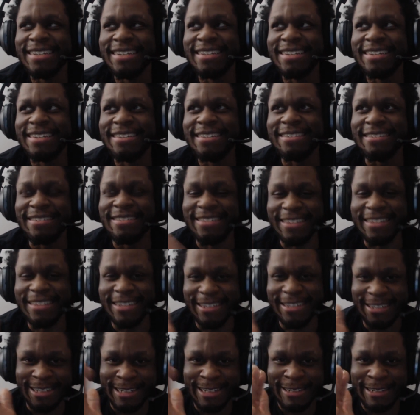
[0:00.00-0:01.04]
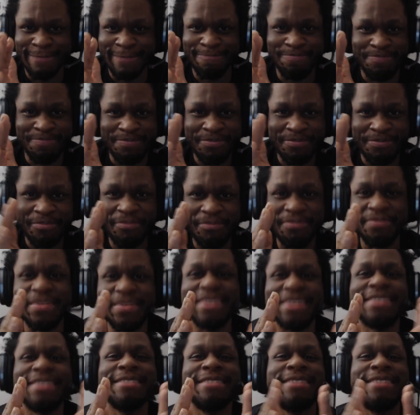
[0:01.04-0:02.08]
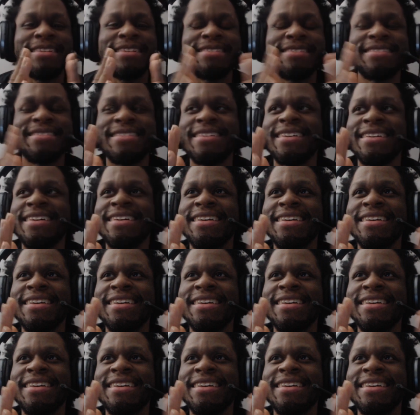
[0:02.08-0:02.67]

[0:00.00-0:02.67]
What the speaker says: So it's like, it's